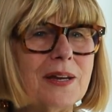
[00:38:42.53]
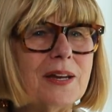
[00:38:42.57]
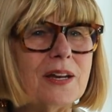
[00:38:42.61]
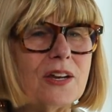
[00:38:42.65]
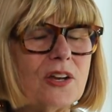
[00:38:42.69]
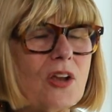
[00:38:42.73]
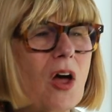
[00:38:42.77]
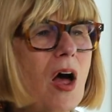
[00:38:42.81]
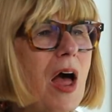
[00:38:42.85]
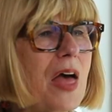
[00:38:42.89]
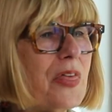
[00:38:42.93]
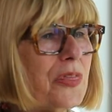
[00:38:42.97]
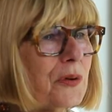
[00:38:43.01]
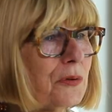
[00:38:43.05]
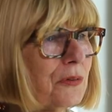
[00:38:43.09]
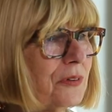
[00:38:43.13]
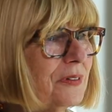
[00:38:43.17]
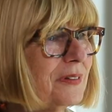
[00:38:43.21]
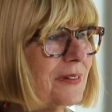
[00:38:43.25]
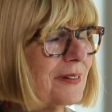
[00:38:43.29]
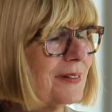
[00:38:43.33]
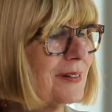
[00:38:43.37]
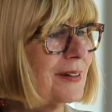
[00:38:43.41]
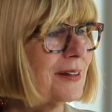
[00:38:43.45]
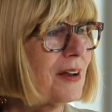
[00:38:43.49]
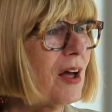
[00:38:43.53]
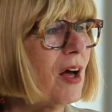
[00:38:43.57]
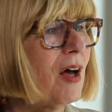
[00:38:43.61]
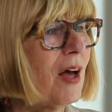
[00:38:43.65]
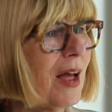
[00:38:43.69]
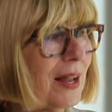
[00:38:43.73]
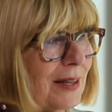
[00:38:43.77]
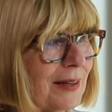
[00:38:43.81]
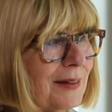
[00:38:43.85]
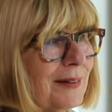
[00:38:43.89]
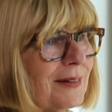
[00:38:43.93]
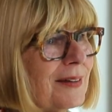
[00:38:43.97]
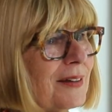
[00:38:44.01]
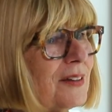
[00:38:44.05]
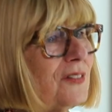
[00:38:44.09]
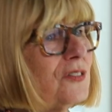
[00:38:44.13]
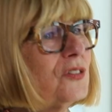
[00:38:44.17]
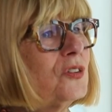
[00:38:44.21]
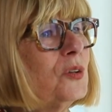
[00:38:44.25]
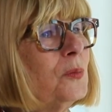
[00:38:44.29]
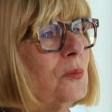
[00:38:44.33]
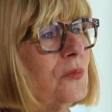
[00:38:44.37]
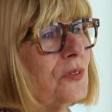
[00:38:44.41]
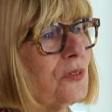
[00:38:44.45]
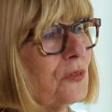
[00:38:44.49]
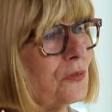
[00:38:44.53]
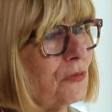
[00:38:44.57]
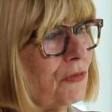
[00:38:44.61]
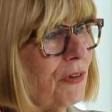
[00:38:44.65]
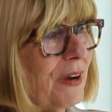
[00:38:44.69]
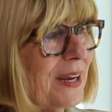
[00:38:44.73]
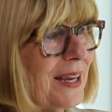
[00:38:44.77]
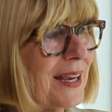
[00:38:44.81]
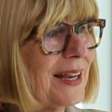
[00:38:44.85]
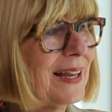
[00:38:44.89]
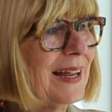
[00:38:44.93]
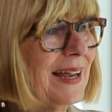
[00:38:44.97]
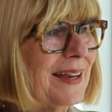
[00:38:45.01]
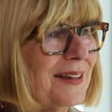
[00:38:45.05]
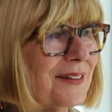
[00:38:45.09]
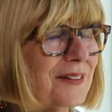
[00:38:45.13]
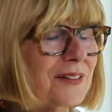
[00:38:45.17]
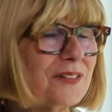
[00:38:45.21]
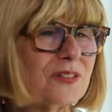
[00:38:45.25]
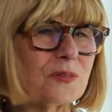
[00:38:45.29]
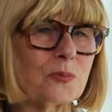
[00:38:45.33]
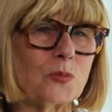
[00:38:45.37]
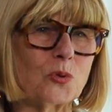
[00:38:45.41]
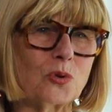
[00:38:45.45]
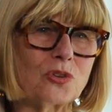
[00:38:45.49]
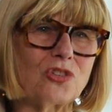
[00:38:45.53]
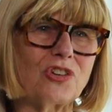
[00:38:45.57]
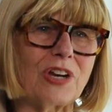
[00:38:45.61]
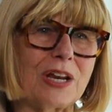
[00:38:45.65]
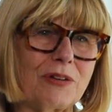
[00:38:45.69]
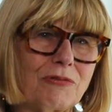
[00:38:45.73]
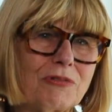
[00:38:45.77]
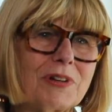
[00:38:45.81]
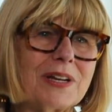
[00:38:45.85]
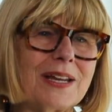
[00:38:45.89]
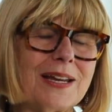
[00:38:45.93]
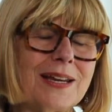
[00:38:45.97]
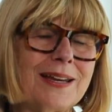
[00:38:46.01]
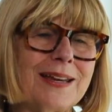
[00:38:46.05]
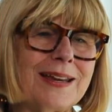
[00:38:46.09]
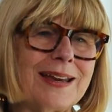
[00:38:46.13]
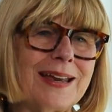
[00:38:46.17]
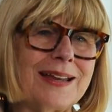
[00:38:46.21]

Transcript: neither is it an island in terms of regulators more generally.